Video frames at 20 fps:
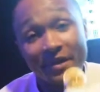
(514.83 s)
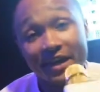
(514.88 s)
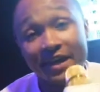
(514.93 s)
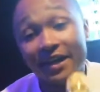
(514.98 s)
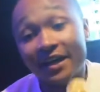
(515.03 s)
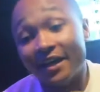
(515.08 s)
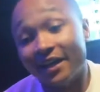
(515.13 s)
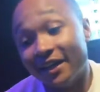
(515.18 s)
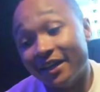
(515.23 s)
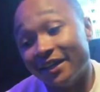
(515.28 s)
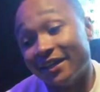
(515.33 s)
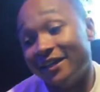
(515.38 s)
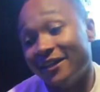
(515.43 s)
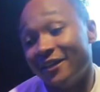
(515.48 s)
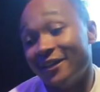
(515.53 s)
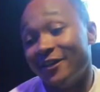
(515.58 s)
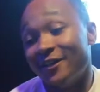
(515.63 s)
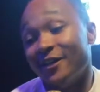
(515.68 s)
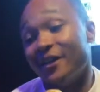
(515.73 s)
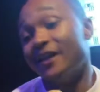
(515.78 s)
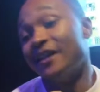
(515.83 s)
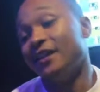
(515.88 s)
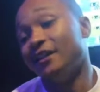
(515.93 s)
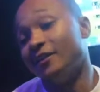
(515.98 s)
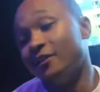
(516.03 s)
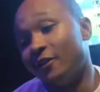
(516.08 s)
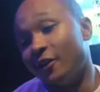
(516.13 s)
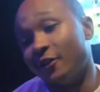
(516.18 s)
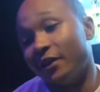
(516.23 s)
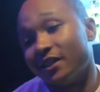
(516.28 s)
Man,
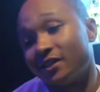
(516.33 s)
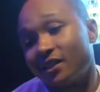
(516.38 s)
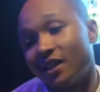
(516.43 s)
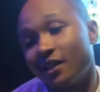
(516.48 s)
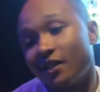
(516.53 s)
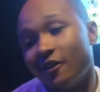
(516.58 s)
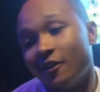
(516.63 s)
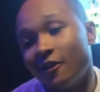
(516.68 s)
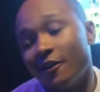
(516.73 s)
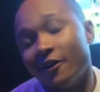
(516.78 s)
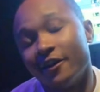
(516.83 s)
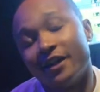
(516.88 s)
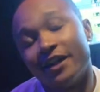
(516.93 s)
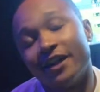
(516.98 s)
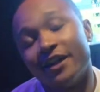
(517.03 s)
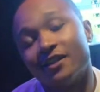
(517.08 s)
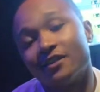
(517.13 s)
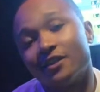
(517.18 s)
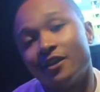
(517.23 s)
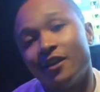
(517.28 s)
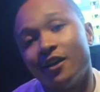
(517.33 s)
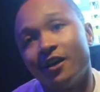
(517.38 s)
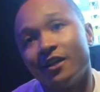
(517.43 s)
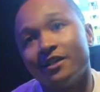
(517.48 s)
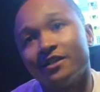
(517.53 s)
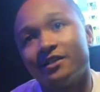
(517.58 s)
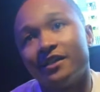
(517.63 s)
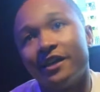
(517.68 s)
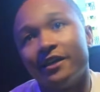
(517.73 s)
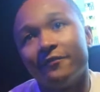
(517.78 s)
you know, that's kind of hard to ask an
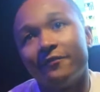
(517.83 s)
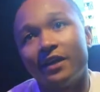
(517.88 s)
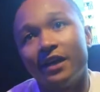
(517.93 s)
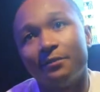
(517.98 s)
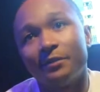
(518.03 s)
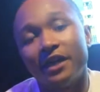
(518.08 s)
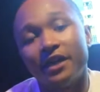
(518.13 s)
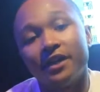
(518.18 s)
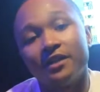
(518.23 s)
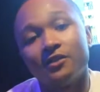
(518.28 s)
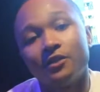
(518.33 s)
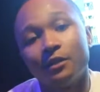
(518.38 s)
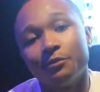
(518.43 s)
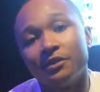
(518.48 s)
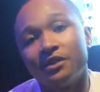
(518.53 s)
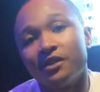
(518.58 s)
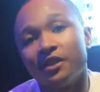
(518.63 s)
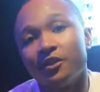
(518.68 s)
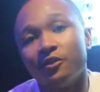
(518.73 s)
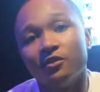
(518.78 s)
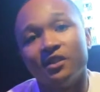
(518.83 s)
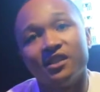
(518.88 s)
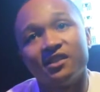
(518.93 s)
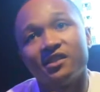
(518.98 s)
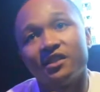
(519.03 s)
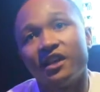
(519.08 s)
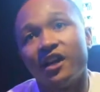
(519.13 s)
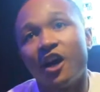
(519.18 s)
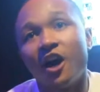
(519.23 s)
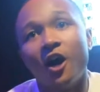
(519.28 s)
artist that. If I'm gonna ask you, I'm gonna tell you
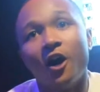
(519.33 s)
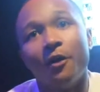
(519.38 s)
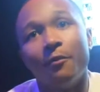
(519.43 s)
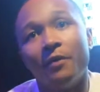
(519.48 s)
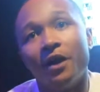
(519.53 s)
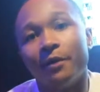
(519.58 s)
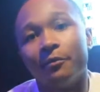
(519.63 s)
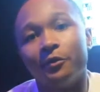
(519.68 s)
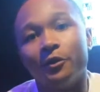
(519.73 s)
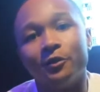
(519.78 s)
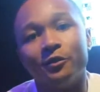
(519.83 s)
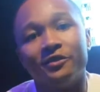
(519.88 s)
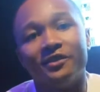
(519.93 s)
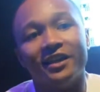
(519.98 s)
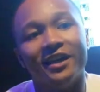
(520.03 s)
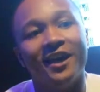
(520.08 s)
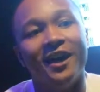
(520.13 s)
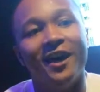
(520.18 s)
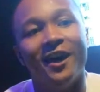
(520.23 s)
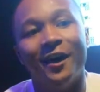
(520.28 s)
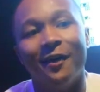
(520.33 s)
listen to all my music.